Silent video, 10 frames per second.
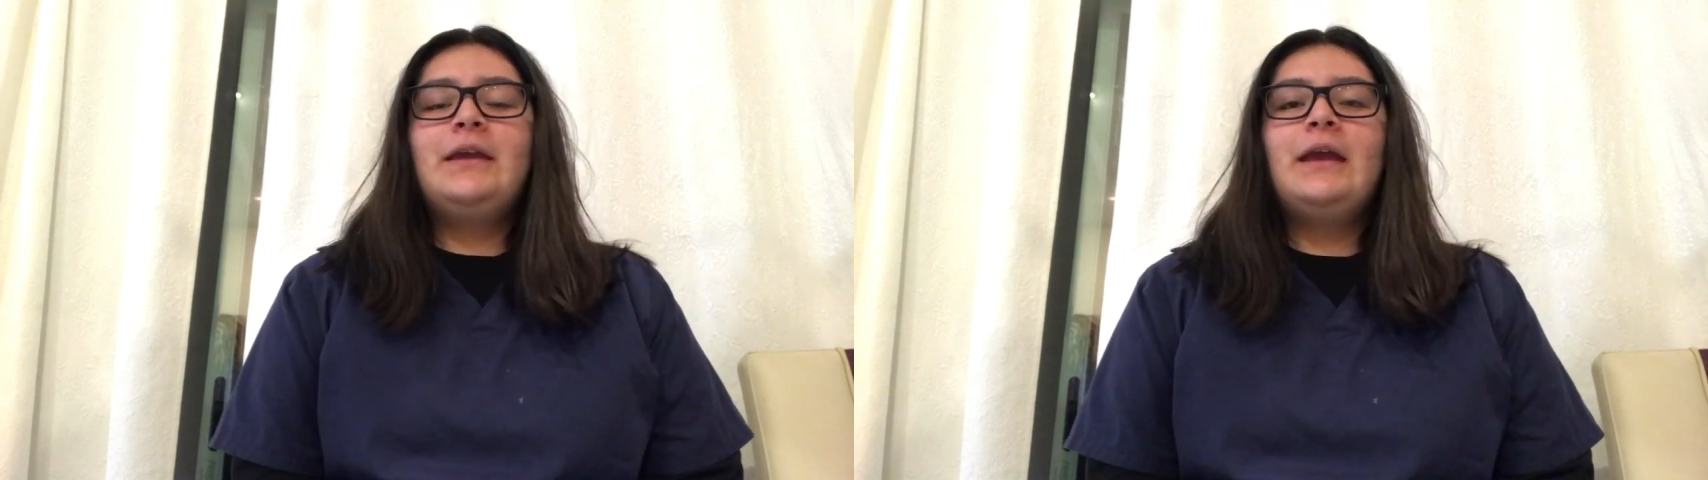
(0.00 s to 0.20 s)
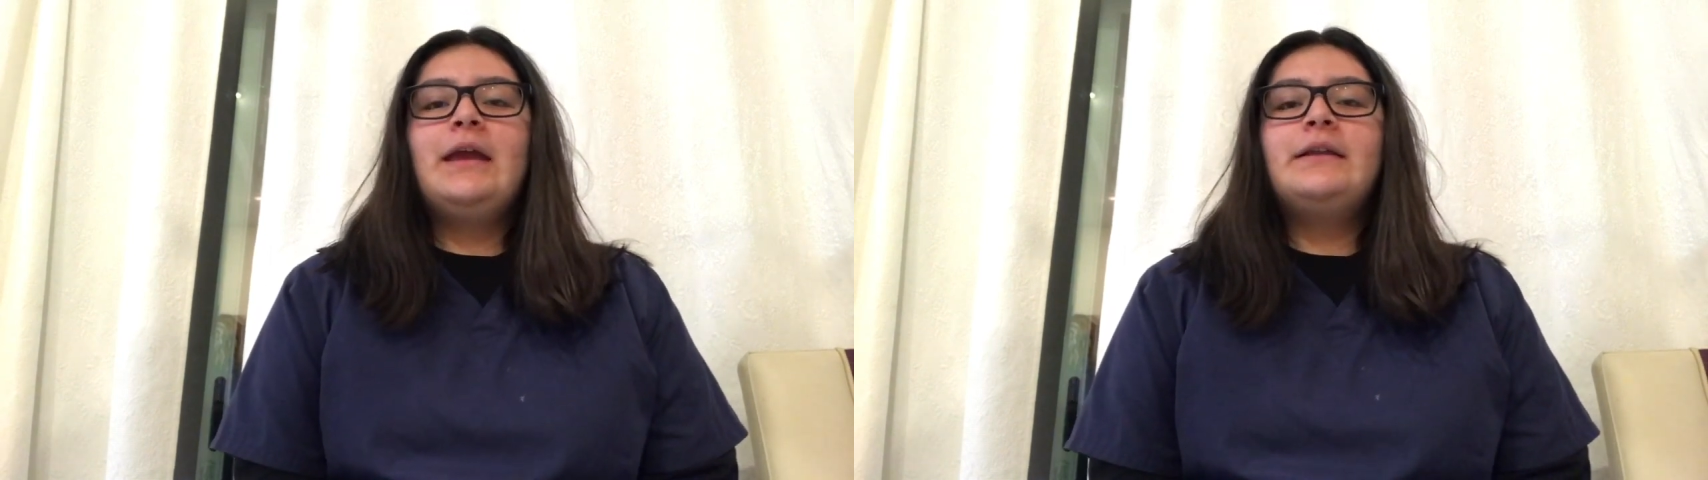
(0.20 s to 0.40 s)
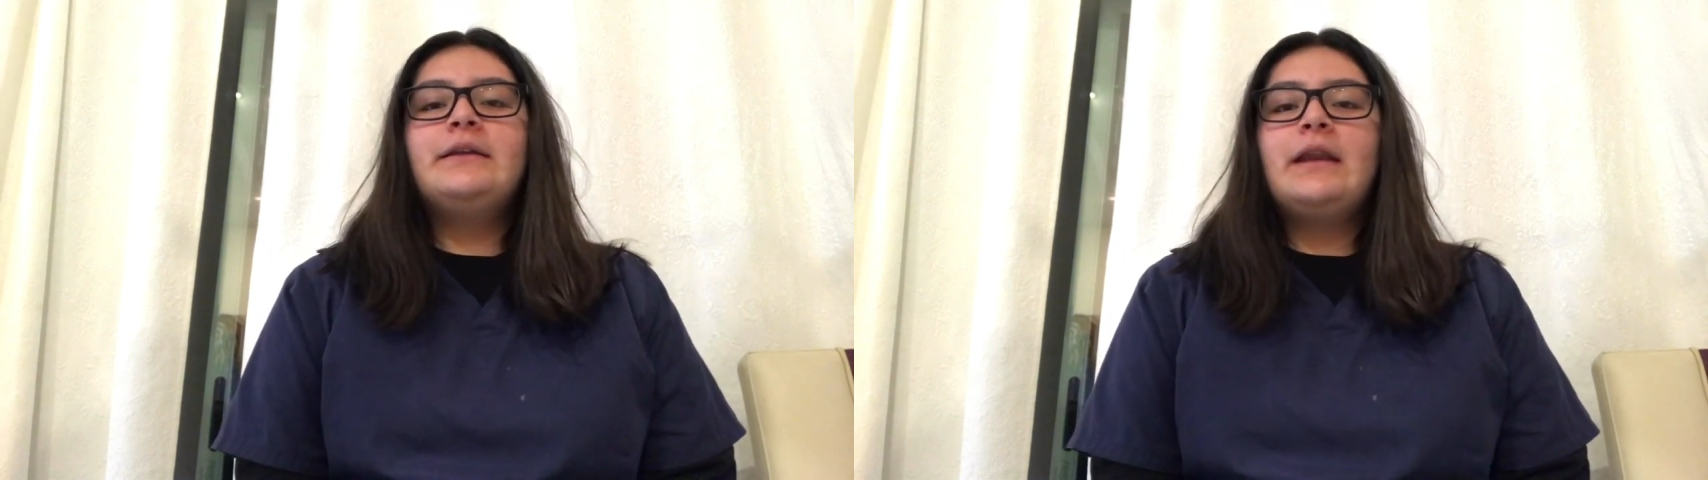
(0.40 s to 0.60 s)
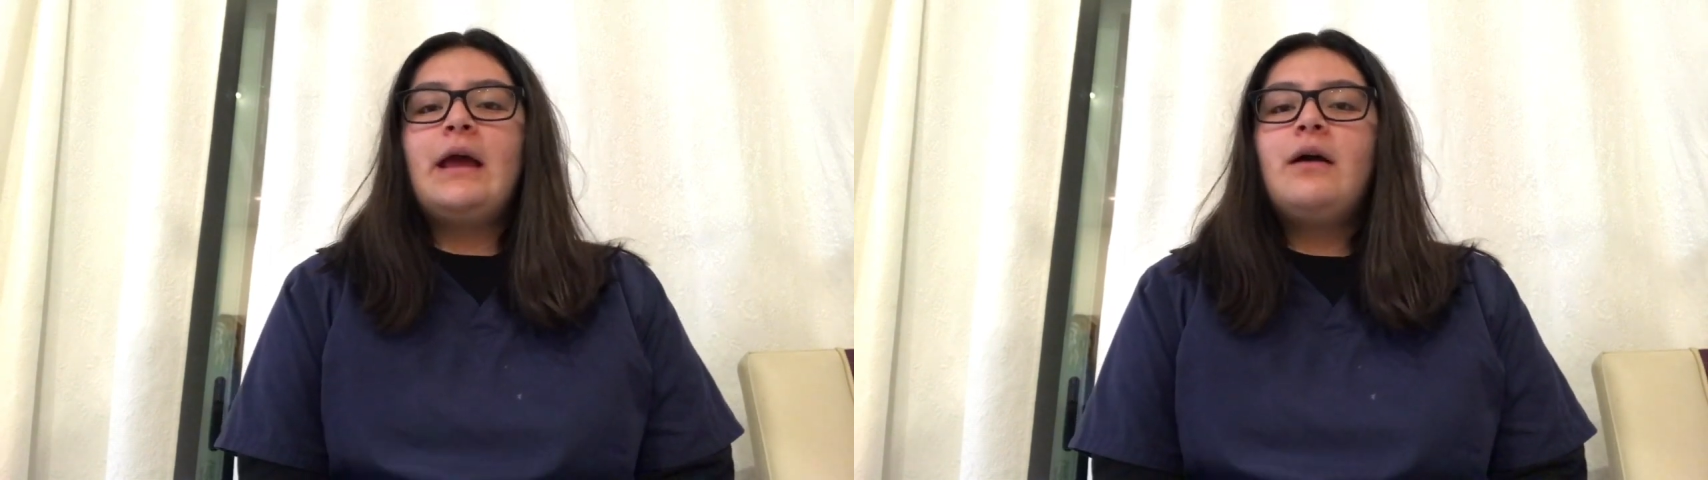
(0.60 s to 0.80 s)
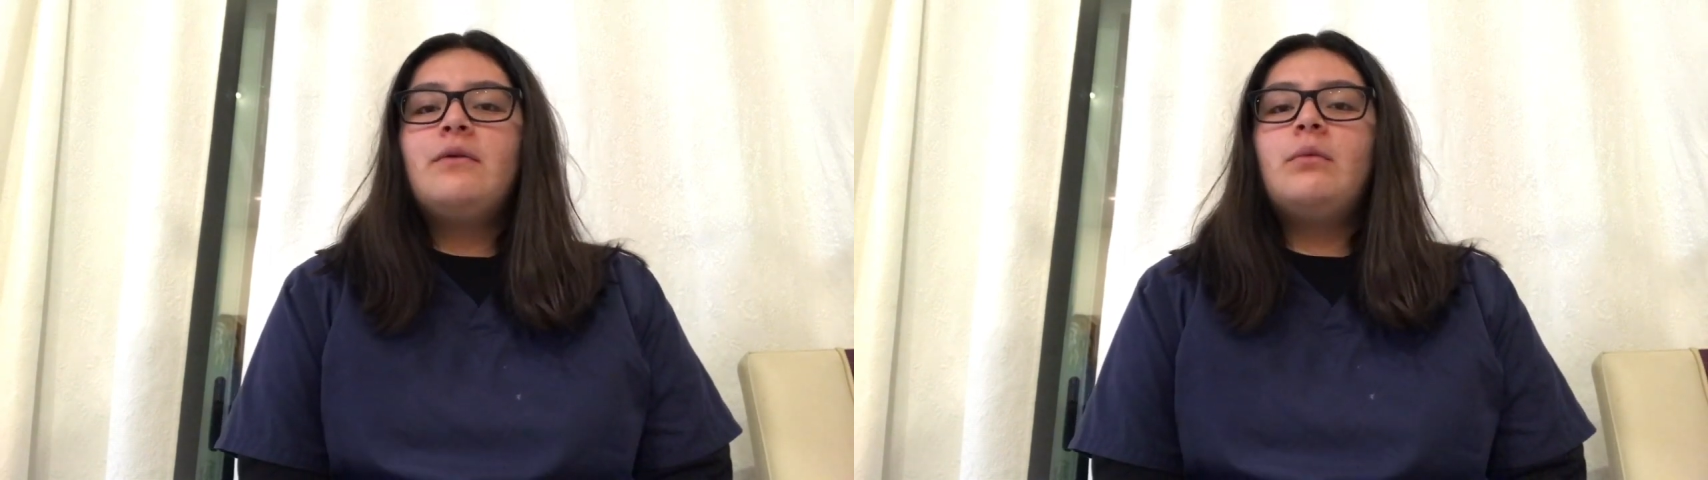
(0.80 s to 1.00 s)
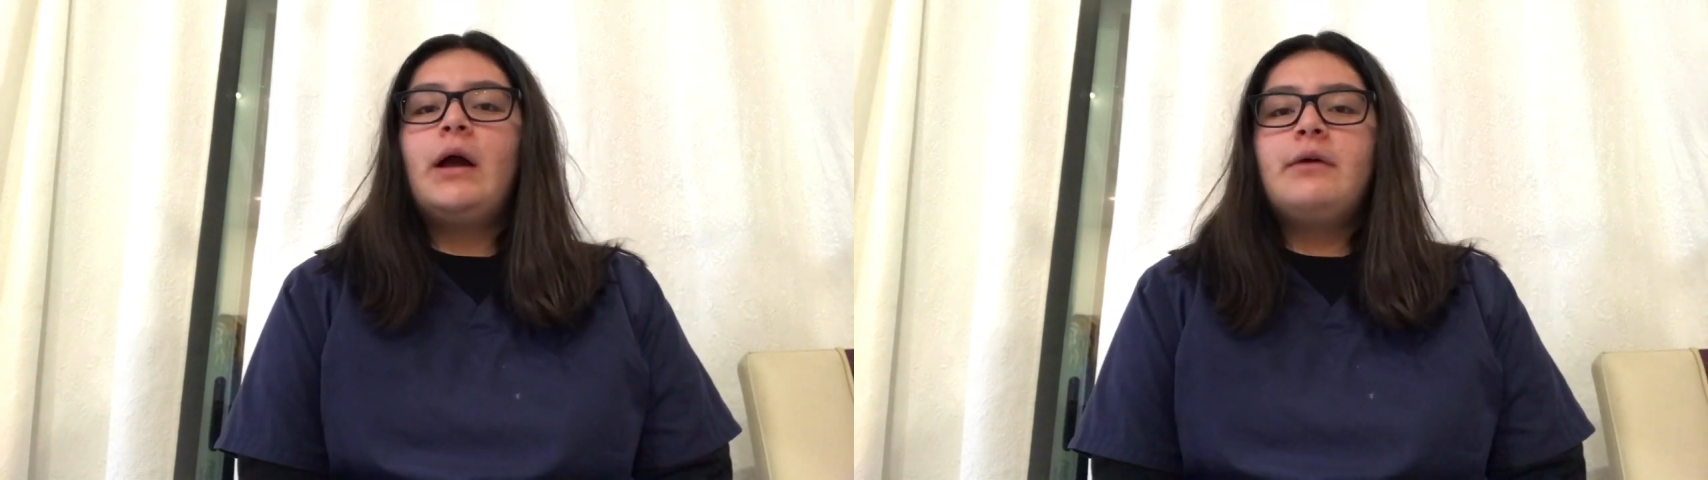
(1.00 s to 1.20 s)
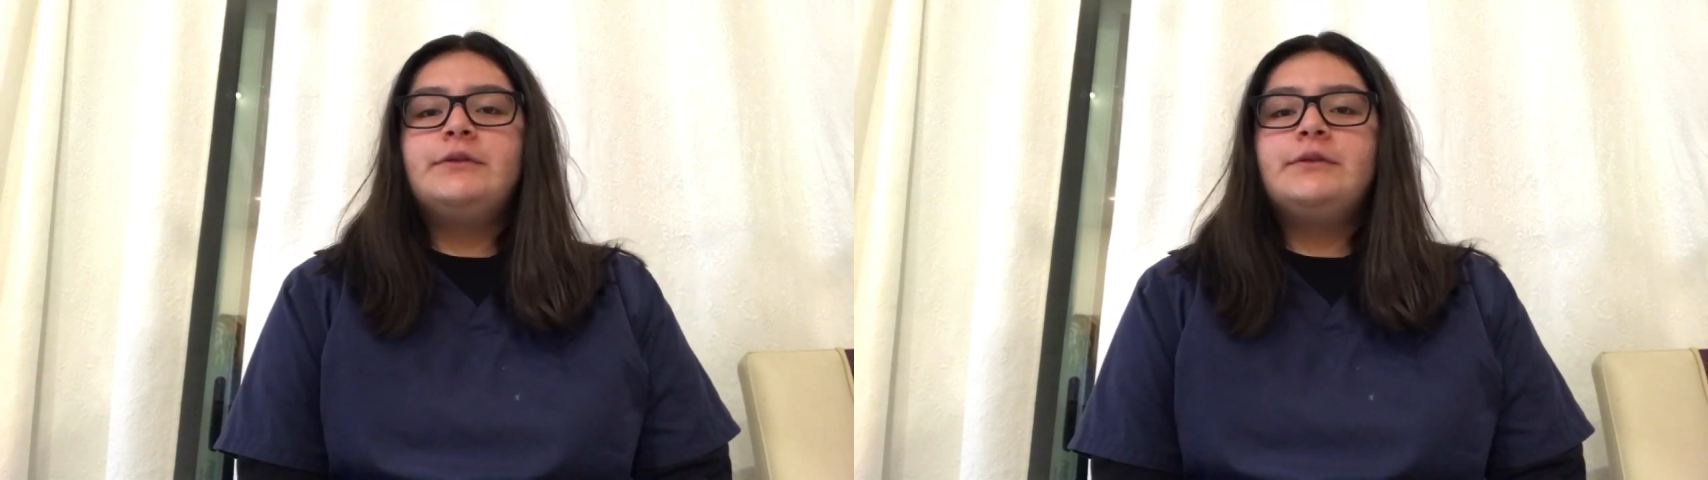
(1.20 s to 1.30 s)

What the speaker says: And now I